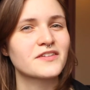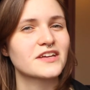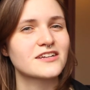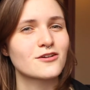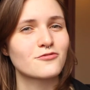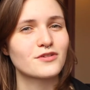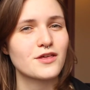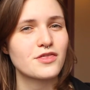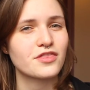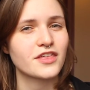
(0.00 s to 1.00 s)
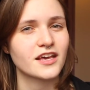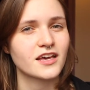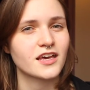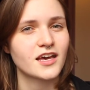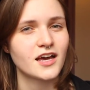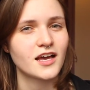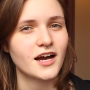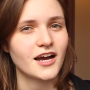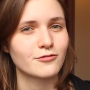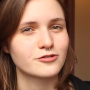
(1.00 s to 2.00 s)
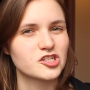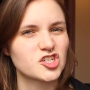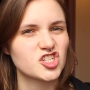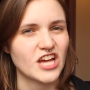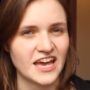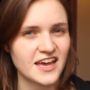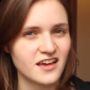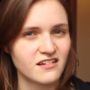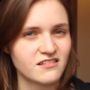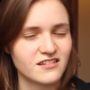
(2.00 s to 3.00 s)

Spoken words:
that I don't really think I would share,